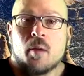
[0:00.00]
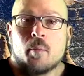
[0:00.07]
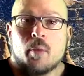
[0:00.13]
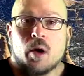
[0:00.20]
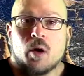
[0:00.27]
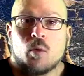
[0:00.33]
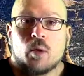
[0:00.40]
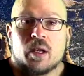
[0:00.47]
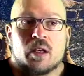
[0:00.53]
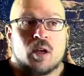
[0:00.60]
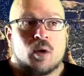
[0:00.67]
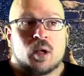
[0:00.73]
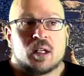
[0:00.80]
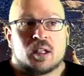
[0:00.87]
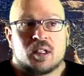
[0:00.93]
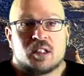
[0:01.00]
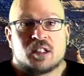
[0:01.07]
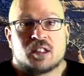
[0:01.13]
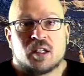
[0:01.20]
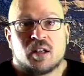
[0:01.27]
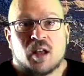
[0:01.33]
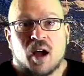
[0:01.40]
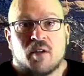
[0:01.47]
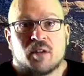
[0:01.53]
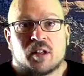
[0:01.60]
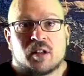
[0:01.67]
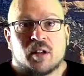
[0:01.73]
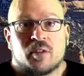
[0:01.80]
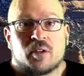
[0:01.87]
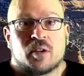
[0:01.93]
But we know, at least in
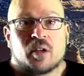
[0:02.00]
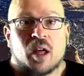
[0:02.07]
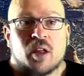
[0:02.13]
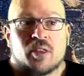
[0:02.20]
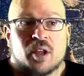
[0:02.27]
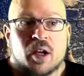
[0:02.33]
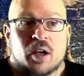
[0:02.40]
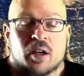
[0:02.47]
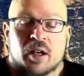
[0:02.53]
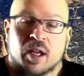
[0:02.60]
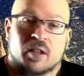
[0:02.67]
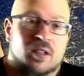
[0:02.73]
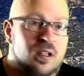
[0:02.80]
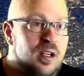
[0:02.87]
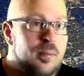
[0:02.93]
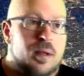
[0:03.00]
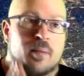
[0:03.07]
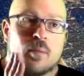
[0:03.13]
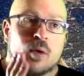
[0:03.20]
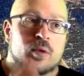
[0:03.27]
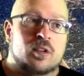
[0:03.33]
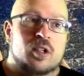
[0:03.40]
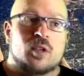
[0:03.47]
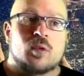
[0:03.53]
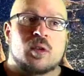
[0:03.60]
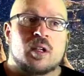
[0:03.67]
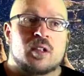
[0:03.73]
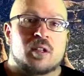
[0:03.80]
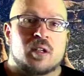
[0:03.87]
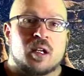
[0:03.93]
novice lifters out there, and that's going to be most of you
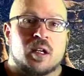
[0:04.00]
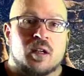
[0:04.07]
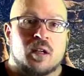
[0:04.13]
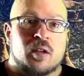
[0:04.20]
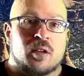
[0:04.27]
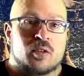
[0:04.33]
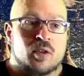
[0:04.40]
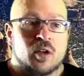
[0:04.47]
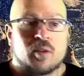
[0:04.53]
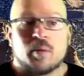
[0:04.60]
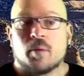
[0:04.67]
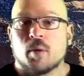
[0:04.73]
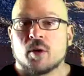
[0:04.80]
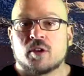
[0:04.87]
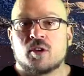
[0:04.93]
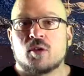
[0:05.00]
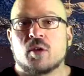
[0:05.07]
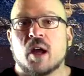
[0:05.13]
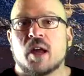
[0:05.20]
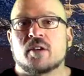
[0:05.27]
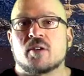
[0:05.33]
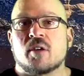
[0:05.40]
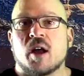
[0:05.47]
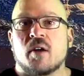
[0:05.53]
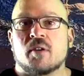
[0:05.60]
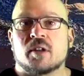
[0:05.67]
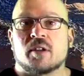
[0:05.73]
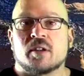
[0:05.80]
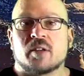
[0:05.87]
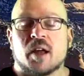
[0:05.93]
listening. Trust me, most of you guys are
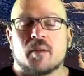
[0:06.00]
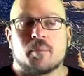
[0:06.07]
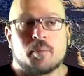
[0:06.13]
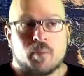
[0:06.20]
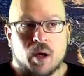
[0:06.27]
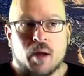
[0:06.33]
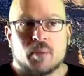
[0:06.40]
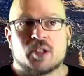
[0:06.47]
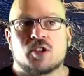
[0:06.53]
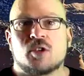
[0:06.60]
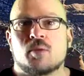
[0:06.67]
novices. I promise you,